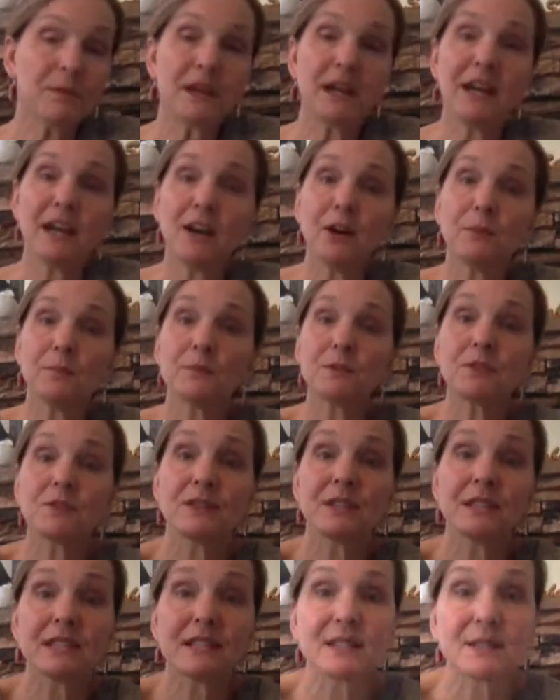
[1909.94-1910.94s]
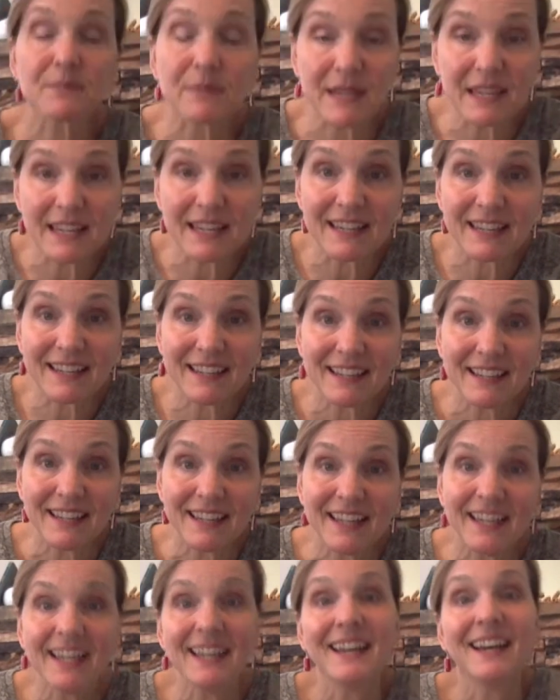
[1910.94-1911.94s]
that helps you this week.
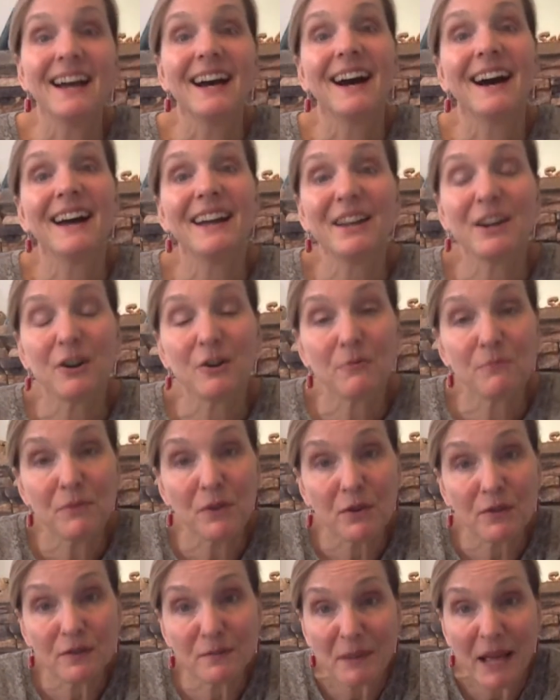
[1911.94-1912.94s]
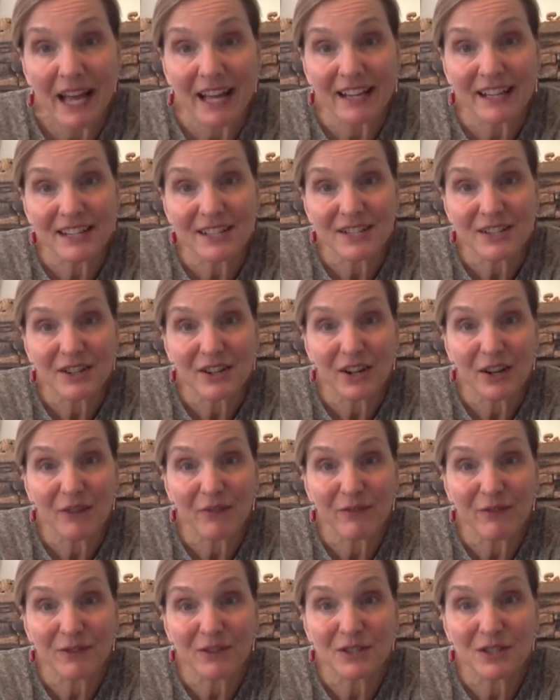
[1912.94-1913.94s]
I hope those packets are
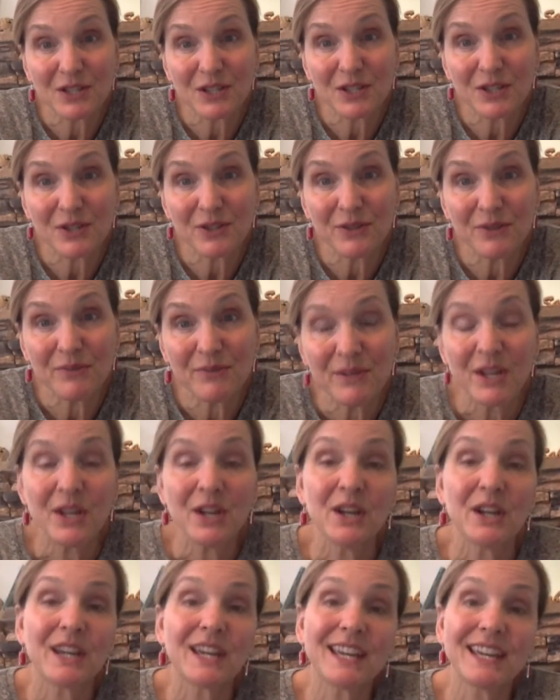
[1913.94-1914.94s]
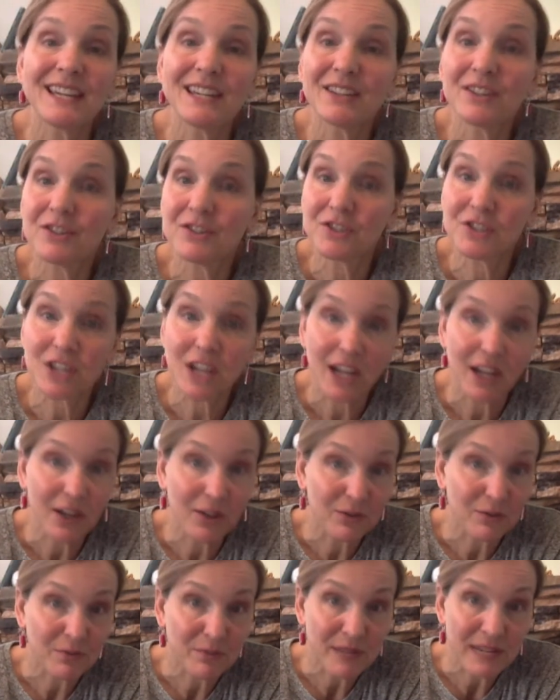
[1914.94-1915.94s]
helpful too. Get your child
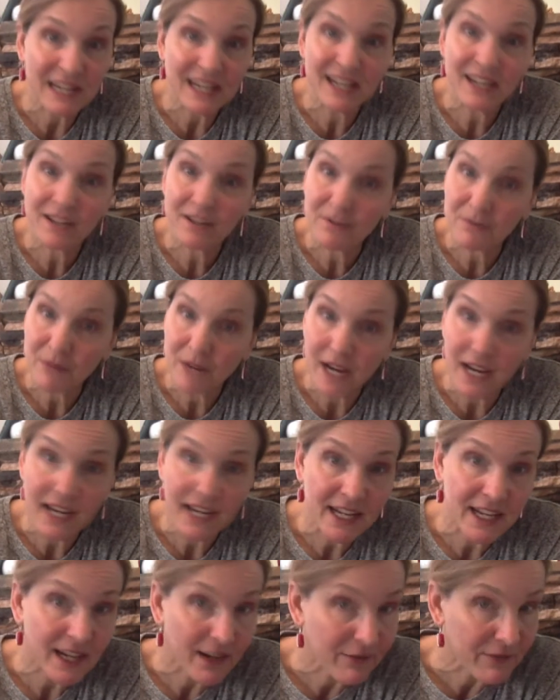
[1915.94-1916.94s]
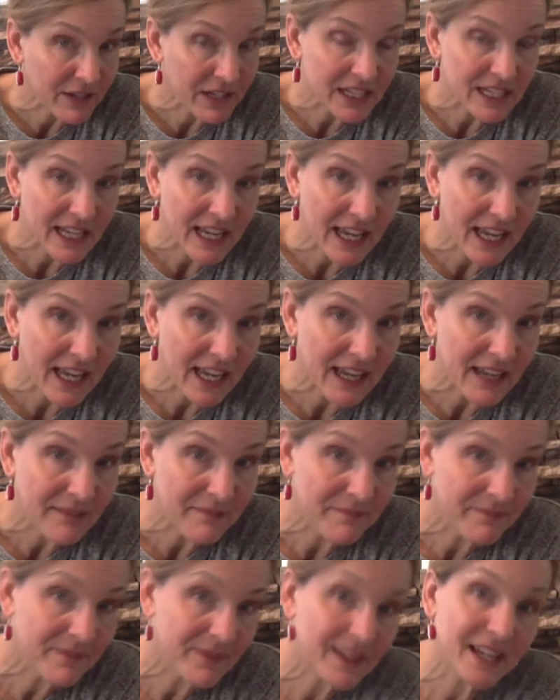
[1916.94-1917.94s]
reading and writing every day,
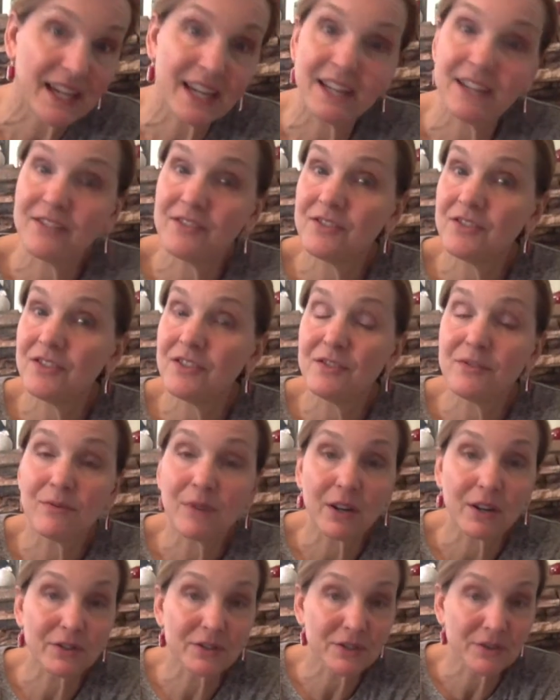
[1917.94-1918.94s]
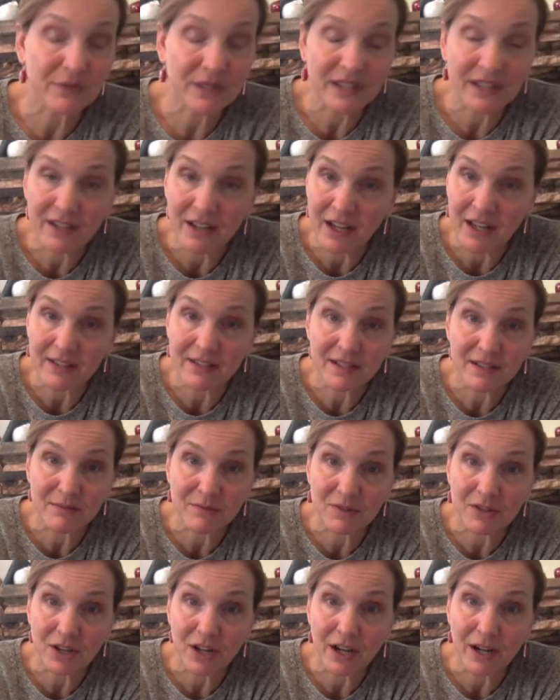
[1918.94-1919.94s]
and you are doing an awesome
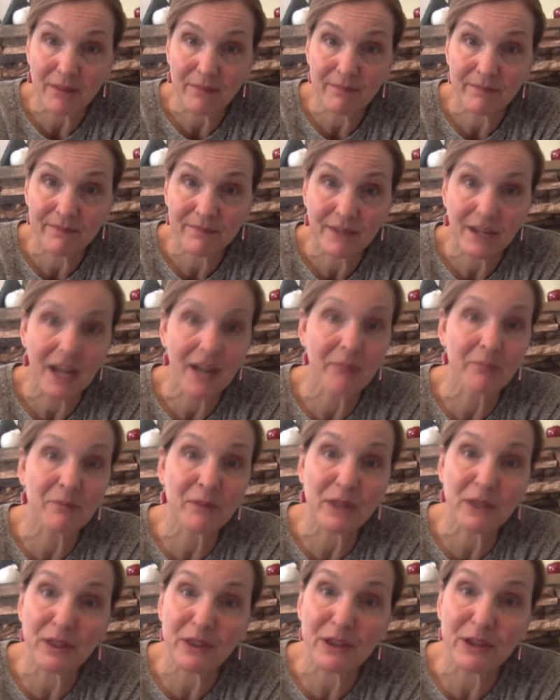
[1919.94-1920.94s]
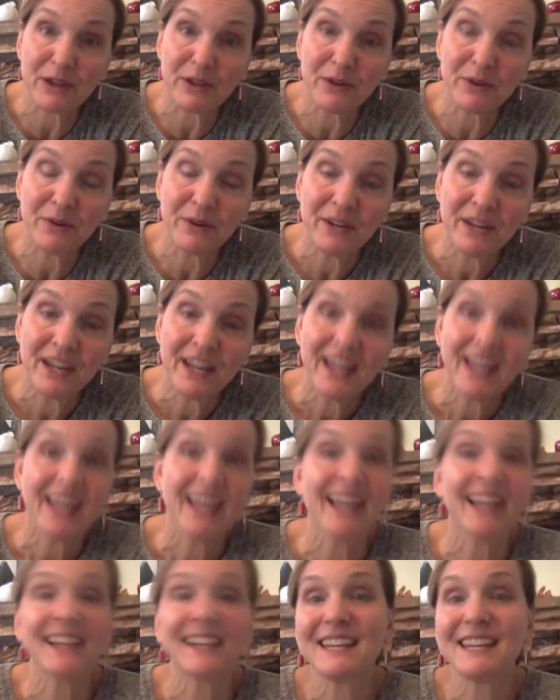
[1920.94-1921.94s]
job. I'm with you,
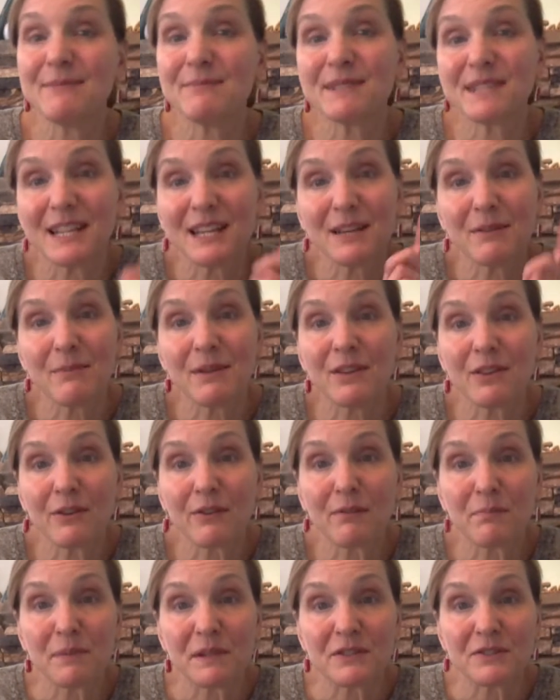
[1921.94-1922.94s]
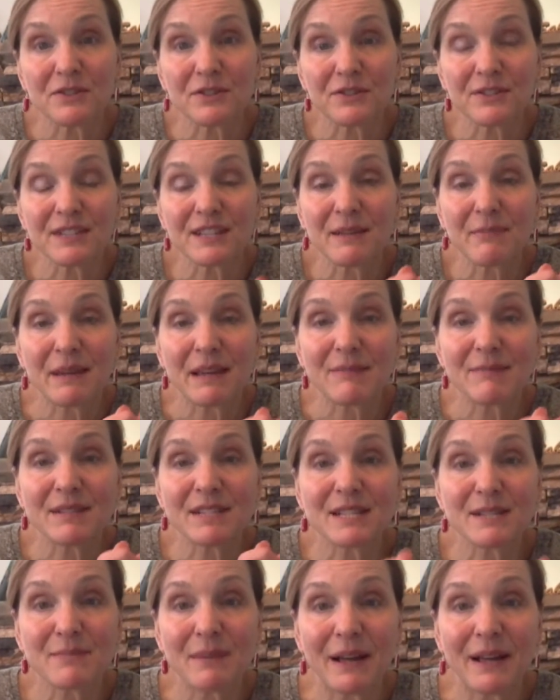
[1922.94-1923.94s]
and sending me those pictures. They make me
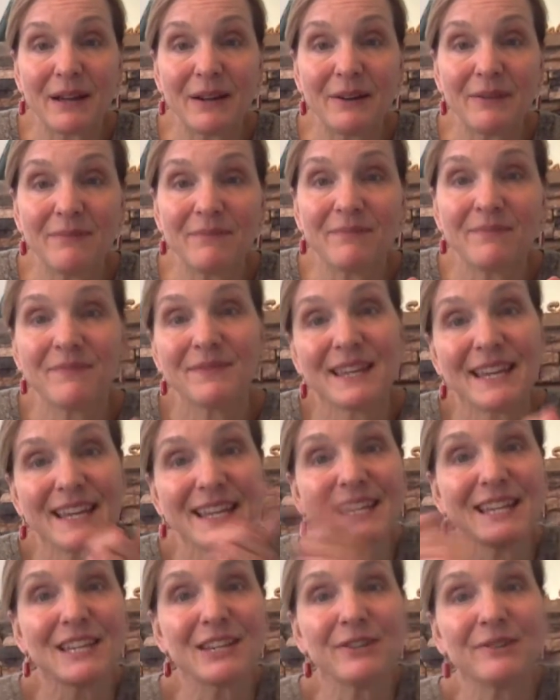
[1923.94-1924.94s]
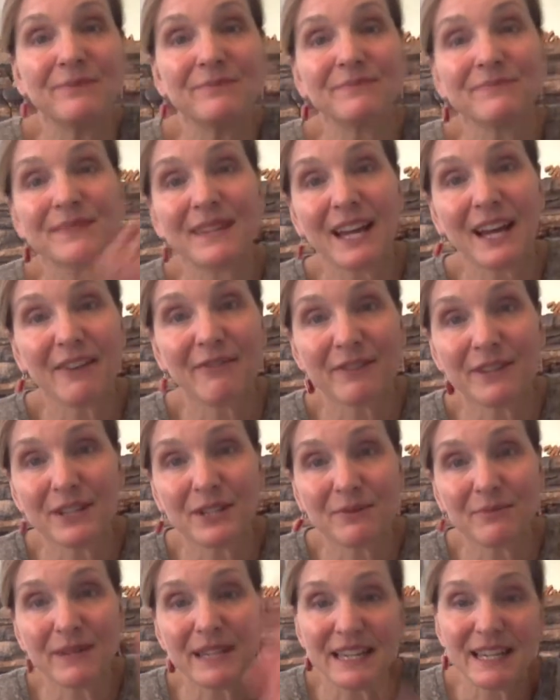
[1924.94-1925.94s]
smile. Thank you. Have a
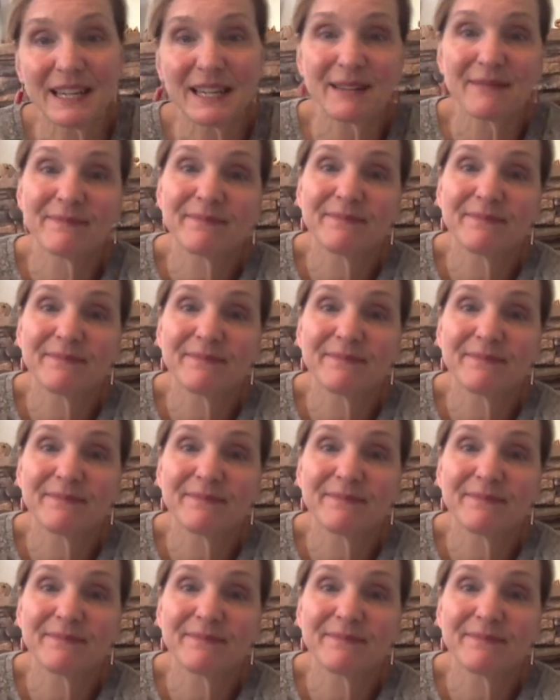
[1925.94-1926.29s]
good week.